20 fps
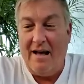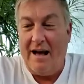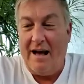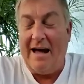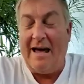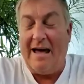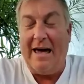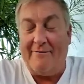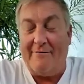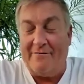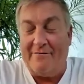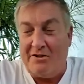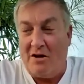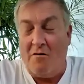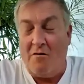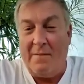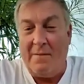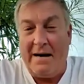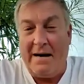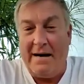I have
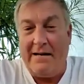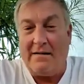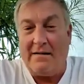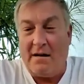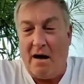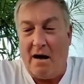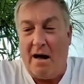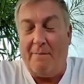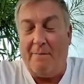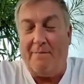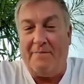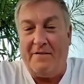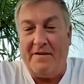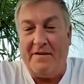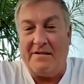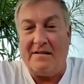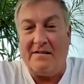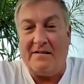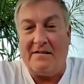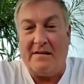so many top
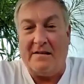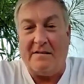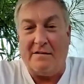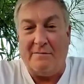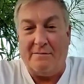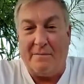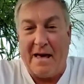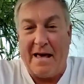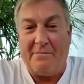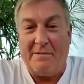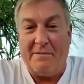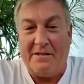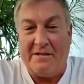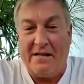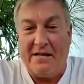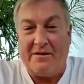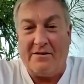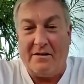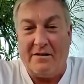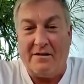physicists and
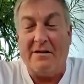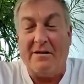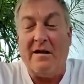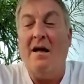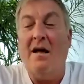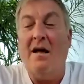mathematicians